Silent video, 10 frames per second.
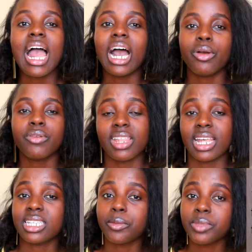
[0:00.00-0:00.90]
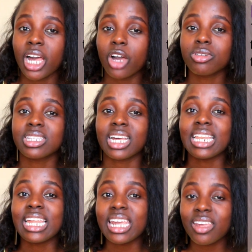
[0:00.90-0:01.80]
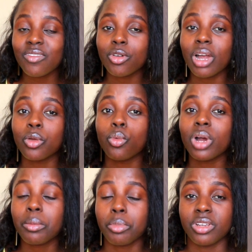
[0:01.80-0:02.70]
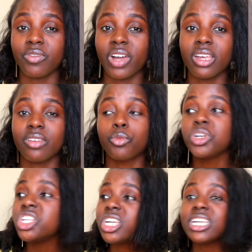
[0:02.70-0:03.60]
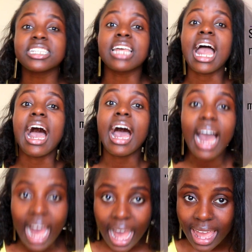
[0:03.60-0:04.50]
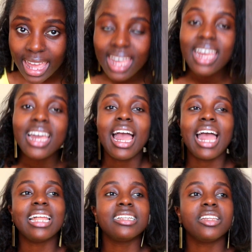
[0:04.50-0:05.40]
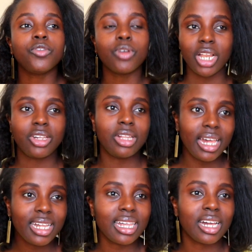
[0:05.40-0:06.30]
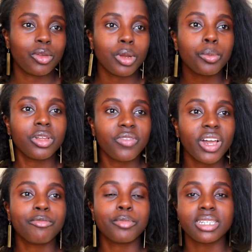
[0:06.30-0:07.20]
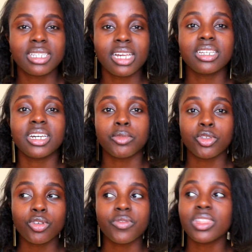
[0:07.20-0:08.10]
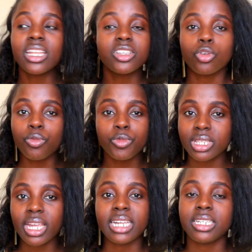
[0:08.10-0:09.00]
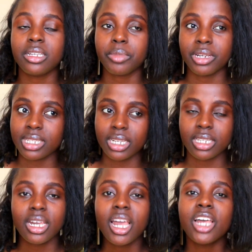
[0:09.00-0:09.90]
However, there are some SACCOs that give you at 1.5, which is high, and if you calculate that 1.5% times 12, that is almost 18%.